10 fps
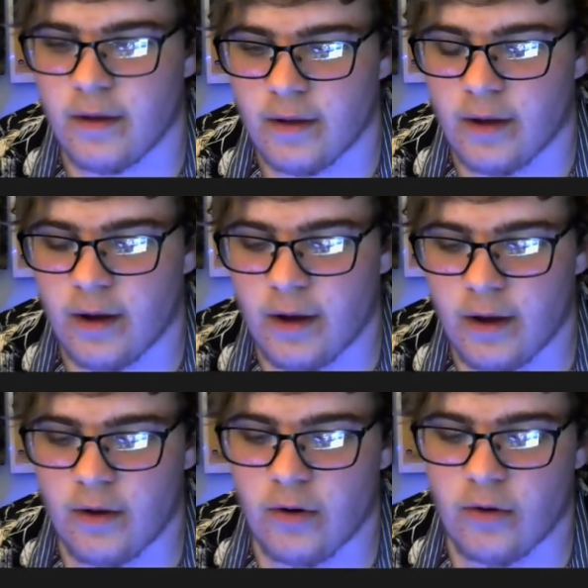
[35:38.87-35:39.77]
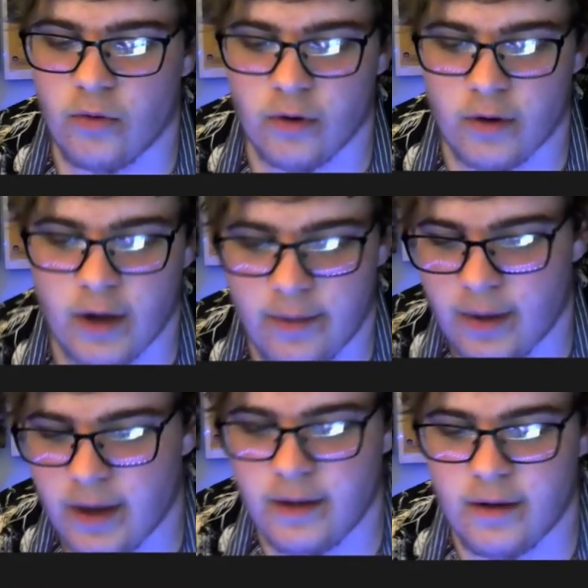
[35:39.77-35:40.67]
Uh, or I
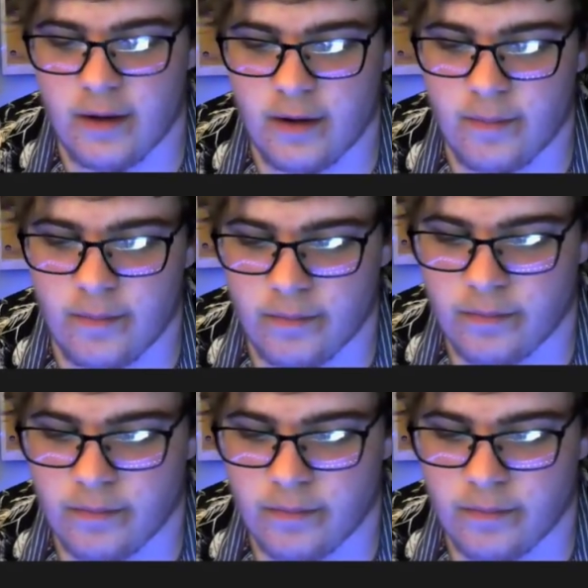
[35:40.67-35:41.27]
might um.